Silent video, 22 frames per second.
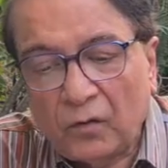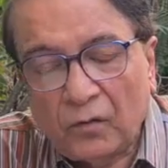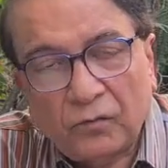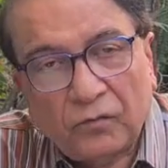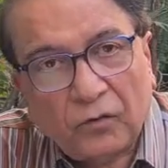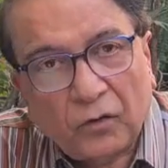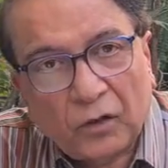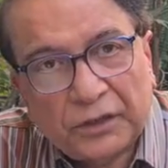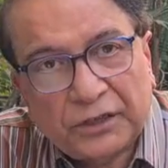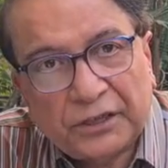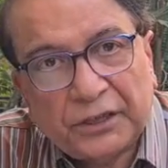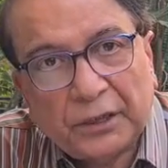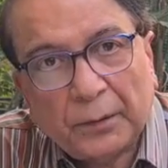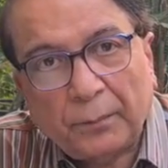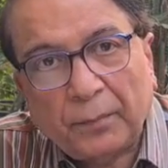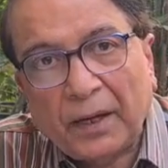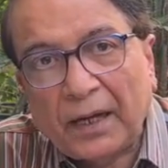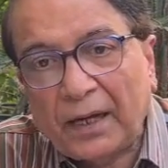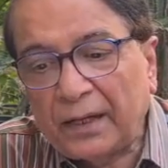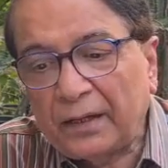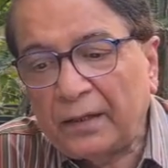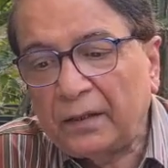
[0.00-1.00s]
for
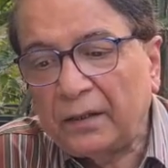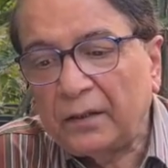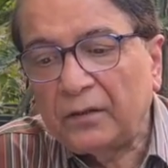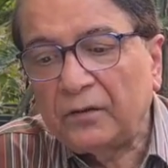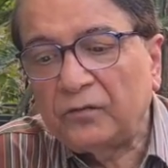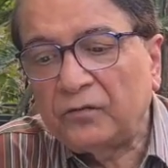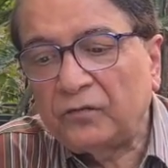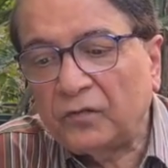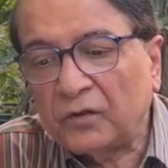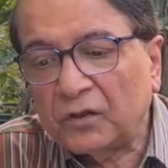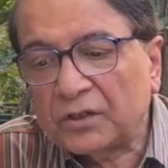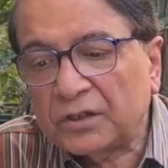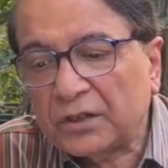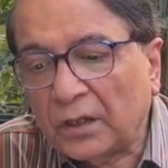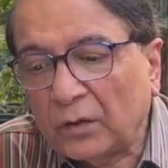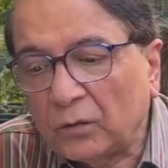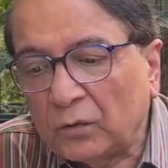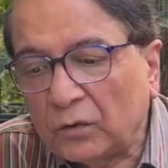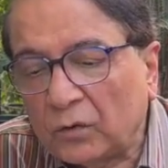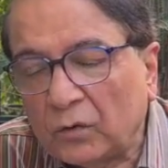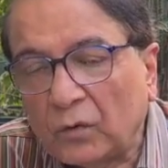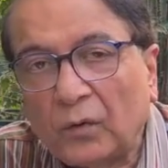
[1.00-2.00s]
Japan, for
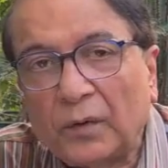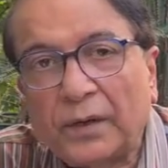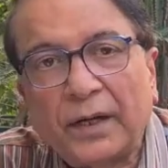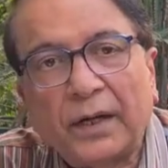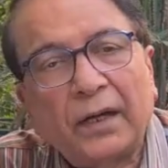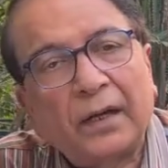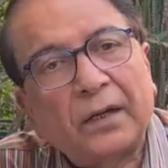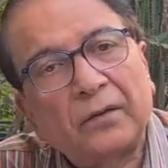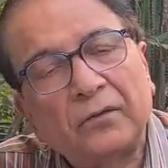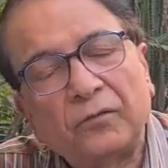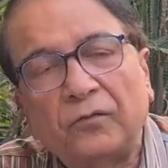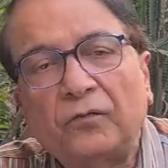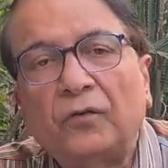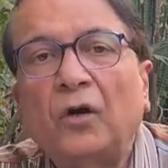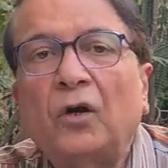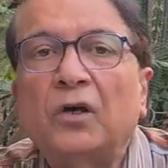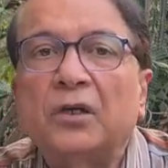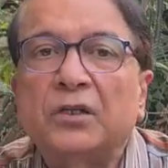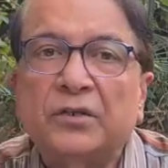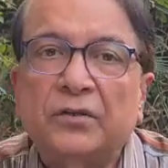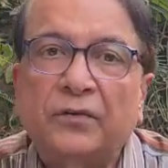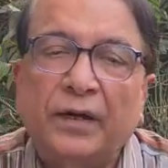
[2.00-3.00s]
South Korea, for
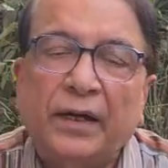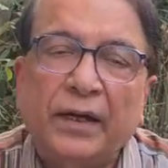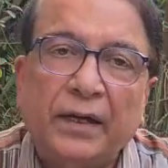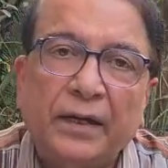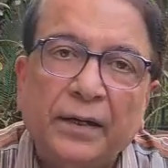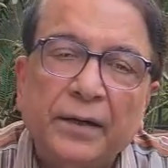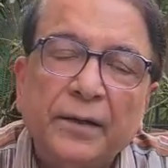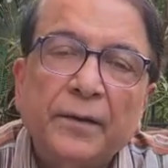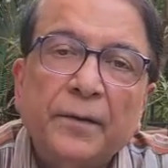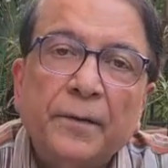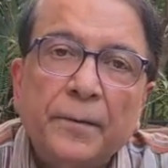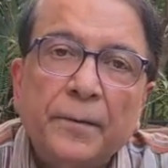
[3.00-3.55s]
Australia